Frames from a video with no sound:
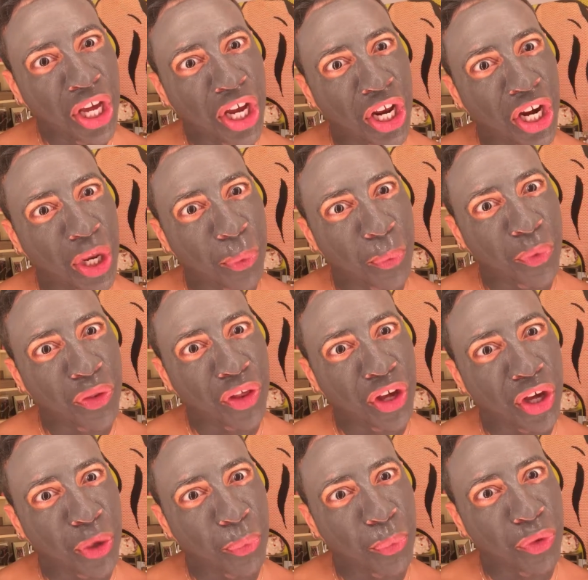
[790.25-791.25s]
and I was
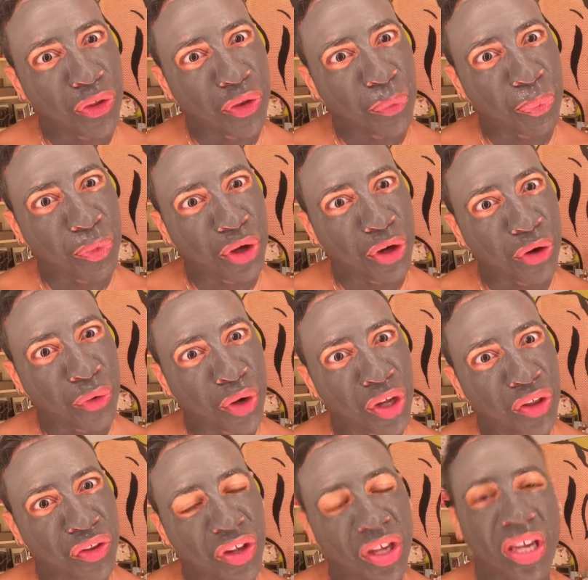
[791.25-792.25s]
like, I want something
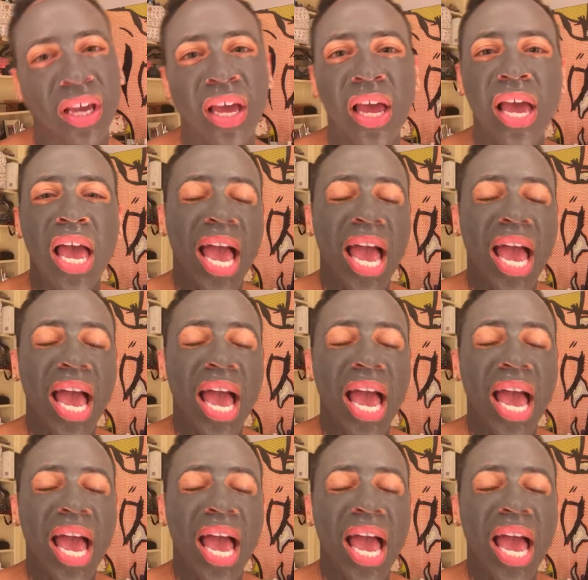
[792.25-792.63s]
crazy.